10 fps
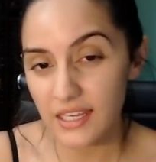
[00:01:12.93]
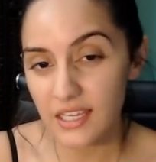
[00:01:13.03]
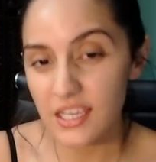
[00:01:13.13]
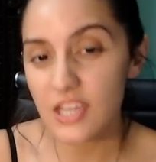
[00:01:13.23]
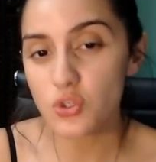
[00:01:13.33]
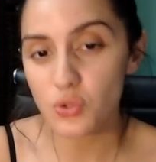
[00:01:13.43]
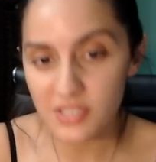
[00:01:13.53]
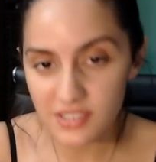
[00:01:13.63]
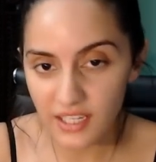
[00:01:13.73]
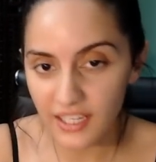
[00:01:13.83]

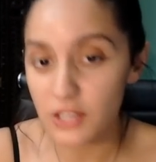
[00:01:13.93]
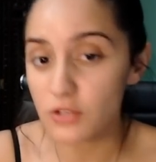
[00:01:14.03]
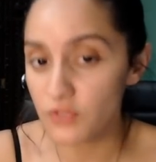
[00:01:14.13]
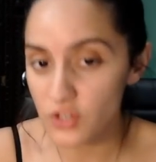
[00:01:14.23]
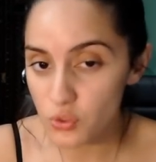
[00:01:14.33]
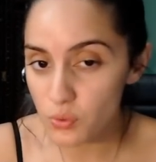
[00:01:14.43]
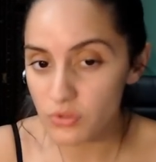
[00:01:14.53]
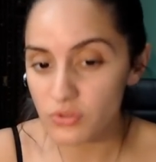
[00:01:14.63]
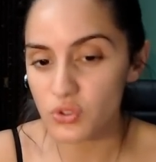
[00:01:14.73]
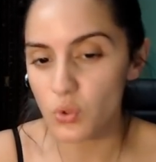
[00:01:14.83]
interesting
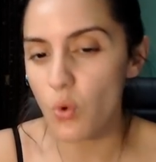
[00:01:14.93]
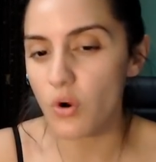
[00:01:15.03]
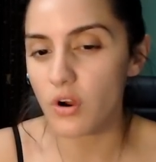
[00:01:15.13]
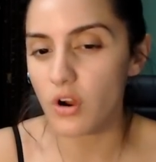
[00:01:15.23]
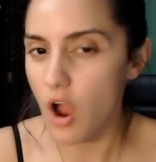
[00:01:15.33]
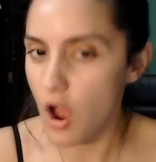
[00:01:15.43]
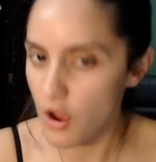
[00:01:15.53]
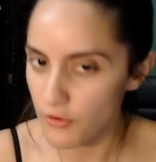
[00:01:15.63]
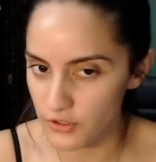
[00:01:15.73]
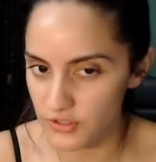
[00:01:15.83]
individuals or
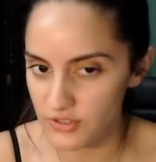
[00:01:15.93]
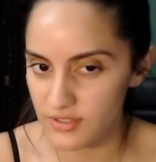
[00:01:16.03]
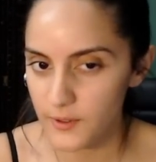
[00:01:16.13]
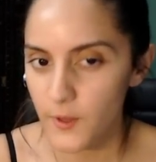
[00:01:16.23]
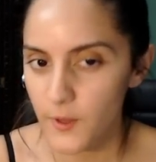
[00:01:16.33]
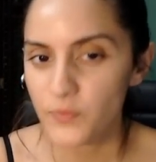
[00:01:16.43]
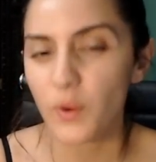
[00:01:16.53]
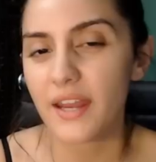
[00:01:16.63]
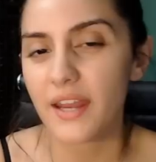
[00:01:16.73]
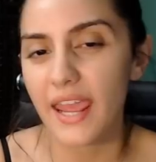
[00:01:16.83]
offers,
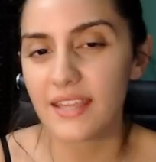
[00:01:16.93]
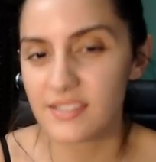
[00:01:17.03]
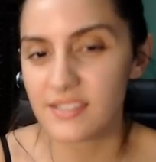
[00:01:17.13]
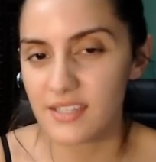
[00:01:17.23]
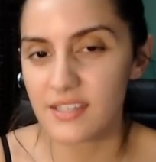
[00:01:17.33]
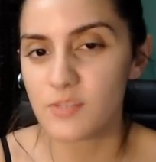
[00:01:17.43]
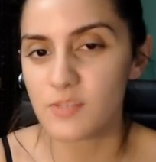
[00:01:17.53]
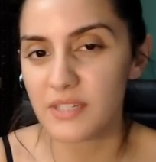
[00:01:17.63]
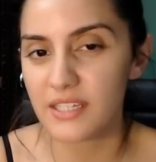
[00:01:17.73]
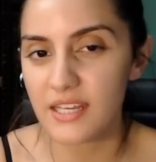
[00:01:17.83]
right? Aces,
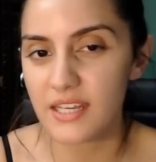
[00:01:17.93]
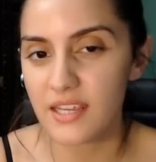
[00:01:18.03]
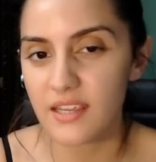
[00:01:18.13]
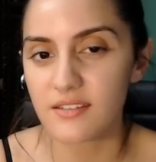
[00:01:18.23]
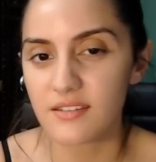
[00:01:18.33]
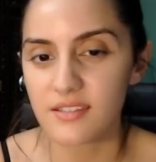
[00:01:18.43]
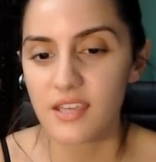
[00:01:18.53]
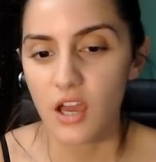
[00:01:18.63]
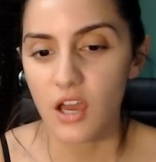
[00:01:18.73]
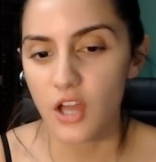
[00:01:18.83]
beginnings,
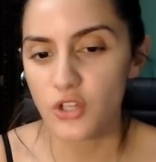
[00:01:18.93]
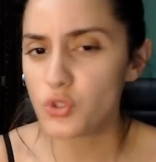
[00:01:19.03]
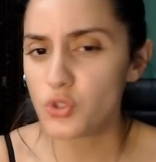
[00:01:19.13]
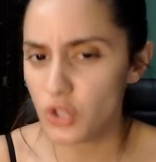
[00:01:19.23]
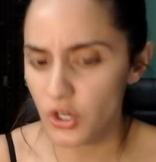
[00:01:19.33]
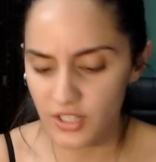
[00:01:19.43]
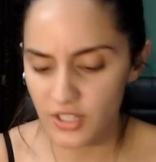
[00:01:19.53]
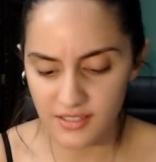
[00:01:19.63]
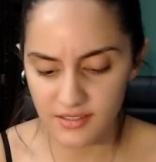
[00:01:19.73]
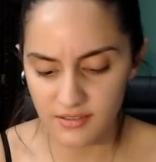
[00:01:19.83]
new
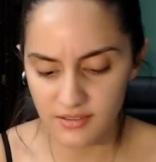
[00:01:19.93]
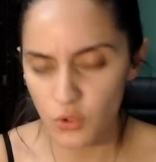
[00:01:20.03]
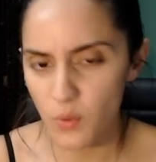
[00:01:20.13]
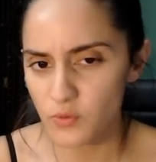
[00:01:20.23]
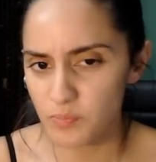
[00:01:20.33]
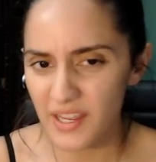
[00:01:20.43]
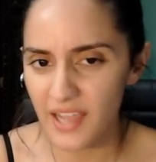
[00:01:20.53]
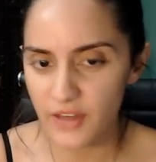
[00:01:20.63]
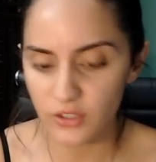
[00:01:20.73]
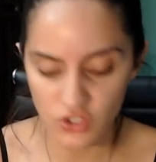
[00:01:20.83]
journeys, new big
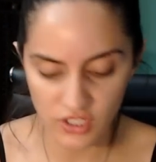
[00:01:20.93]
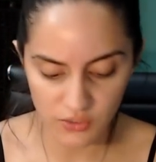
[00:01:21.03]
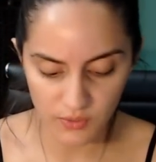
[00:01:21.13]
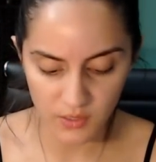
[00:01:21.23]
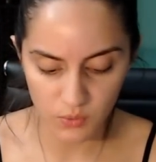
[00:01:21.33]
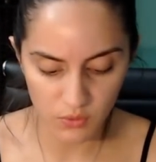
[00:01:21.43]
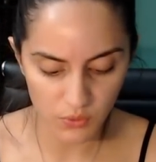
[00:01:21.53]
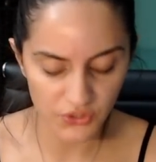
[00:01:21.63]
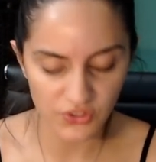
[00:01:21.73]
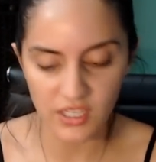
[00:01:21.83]
energies, right?
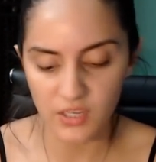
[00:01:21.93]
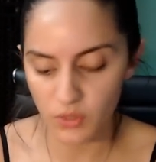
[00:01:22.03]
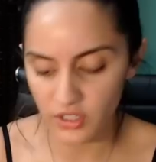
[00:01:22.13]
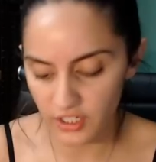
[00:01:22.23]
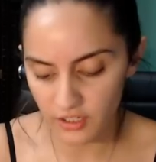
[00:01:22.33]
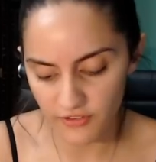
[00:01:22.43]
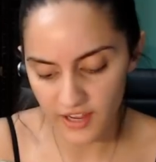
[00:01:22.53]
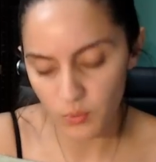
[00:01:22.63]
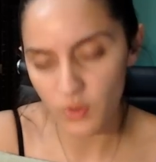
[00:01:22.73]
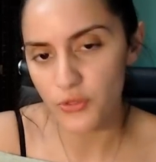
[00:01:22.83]
We'll see, we'll
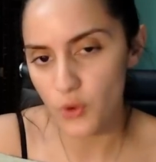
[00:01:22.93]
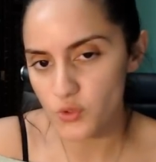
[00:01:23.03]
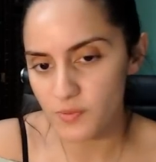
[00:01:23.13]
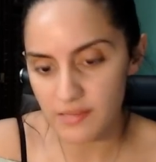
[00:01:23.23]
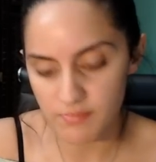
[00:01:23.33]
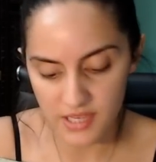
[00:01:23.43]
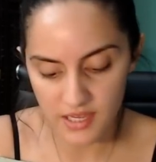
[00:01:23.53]
clarify what those might be,